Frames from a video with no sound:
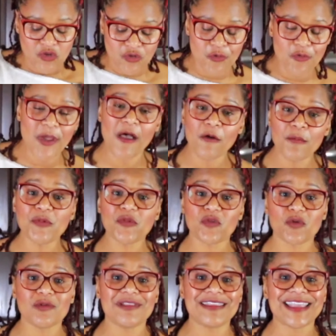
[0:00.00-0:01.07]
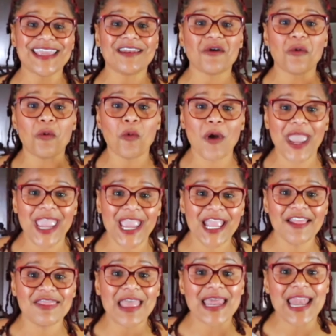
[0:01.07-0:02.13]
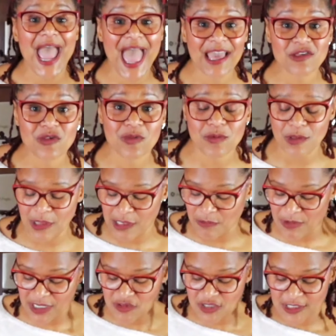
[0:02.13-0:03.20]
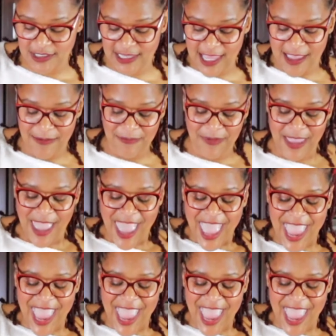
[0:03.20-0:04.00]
to help students in a way that actually reaches them.